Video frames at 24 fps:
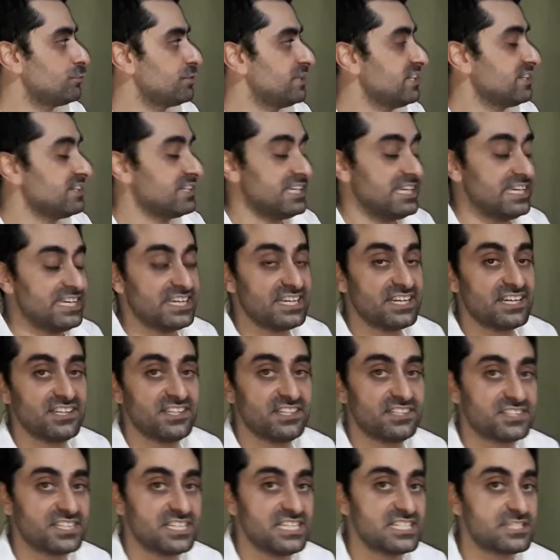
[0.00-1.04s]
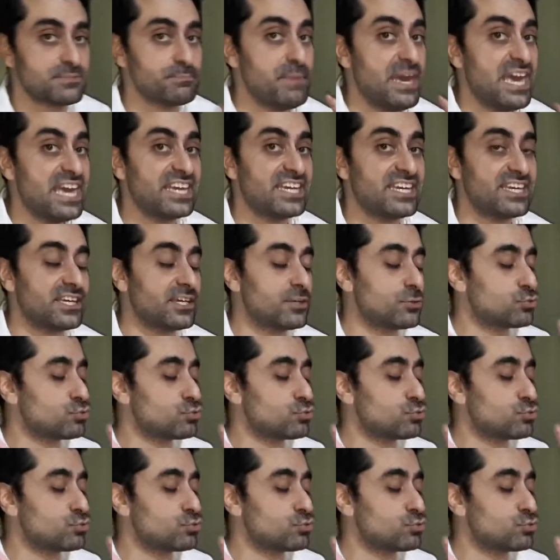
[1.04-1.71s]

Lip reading: Really, England is making